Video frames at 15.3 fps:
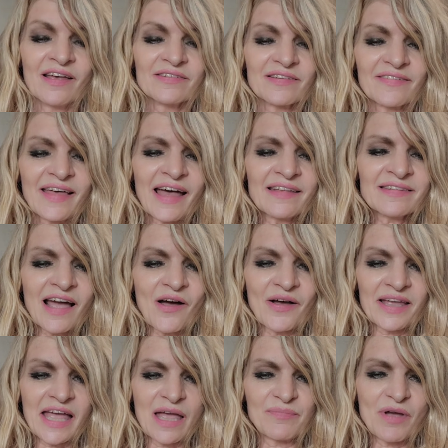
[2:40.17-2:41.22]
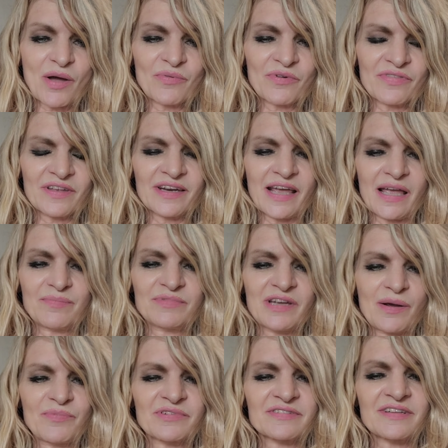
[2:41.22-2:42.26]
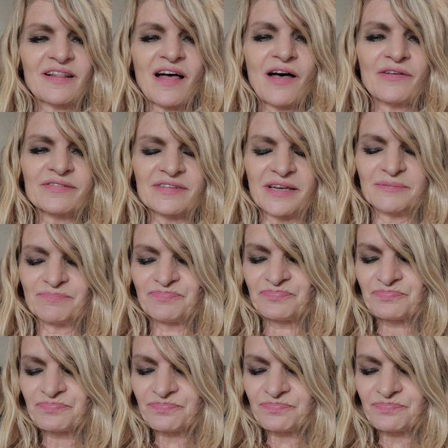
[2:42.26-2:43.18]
So that's how I came up with the name Tamarah's Closet.